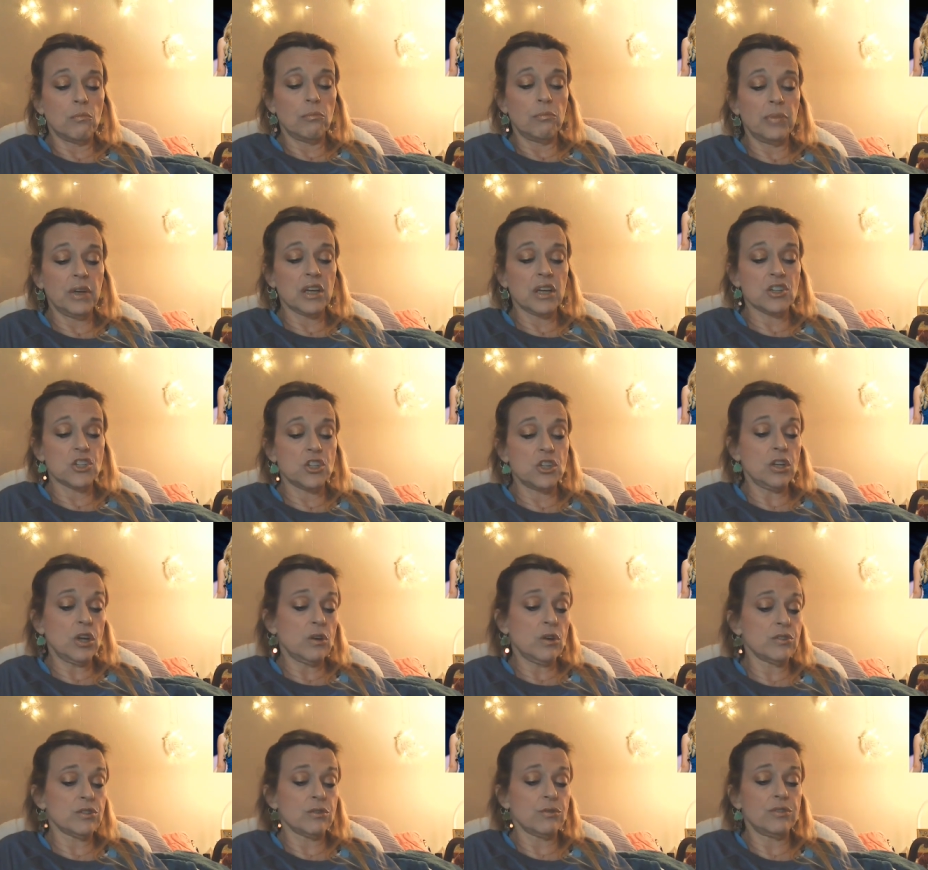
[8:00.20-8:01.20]
because she
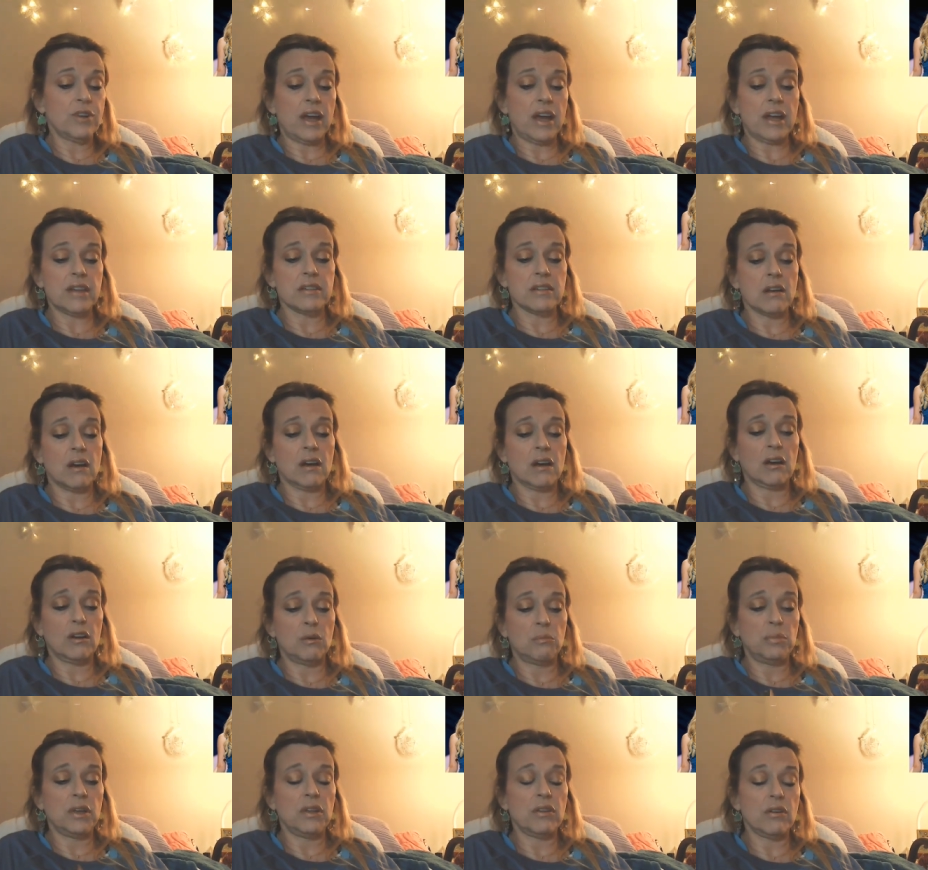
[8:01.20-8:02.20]
knows her dad's not going to
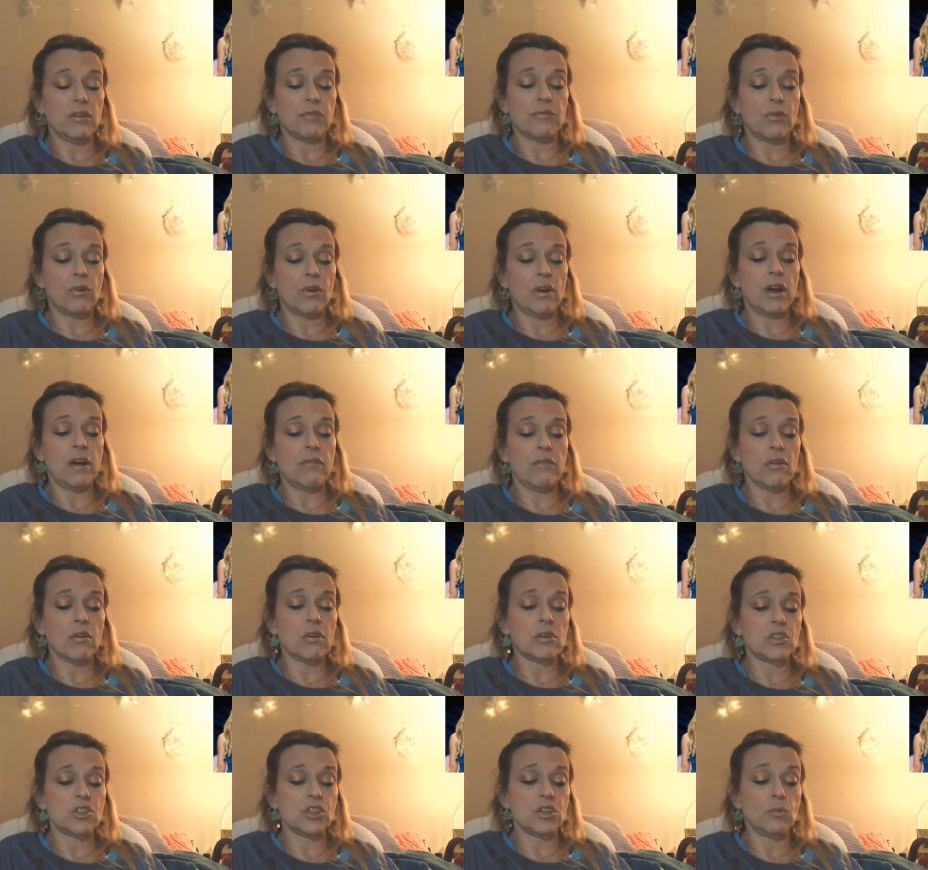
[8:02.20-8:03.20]
be there forever
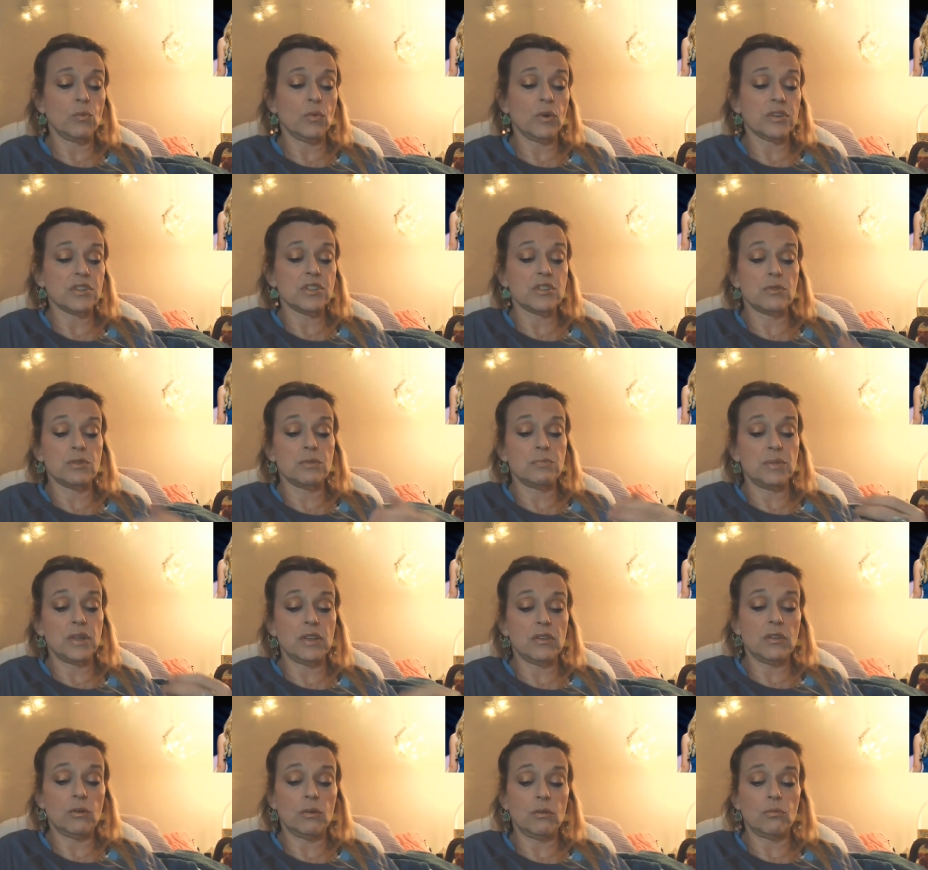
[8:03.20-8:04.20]
and she wants to be
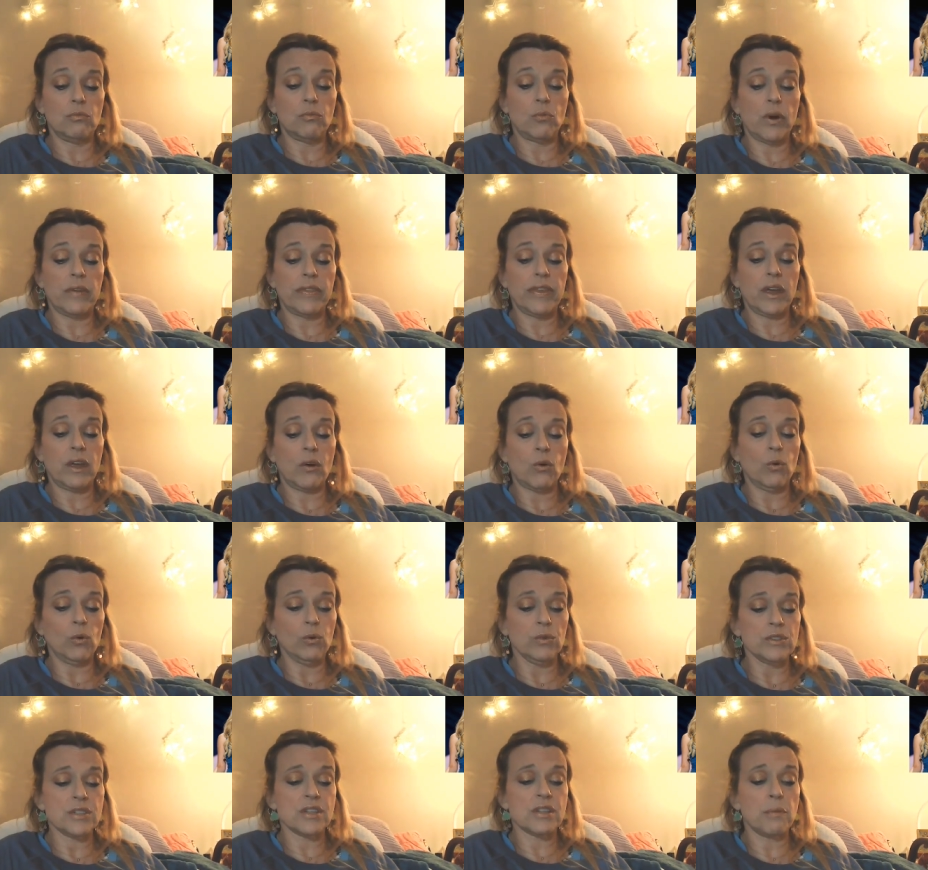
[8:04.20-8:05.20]
the one that
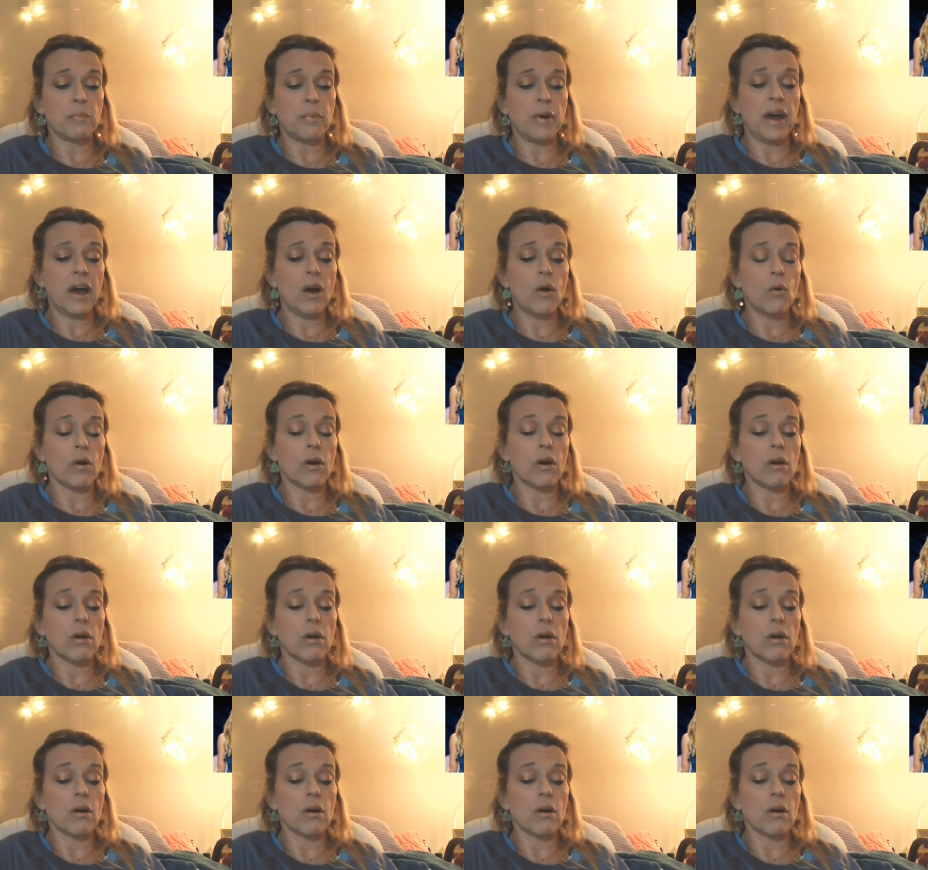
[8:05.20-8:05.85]
holds the power.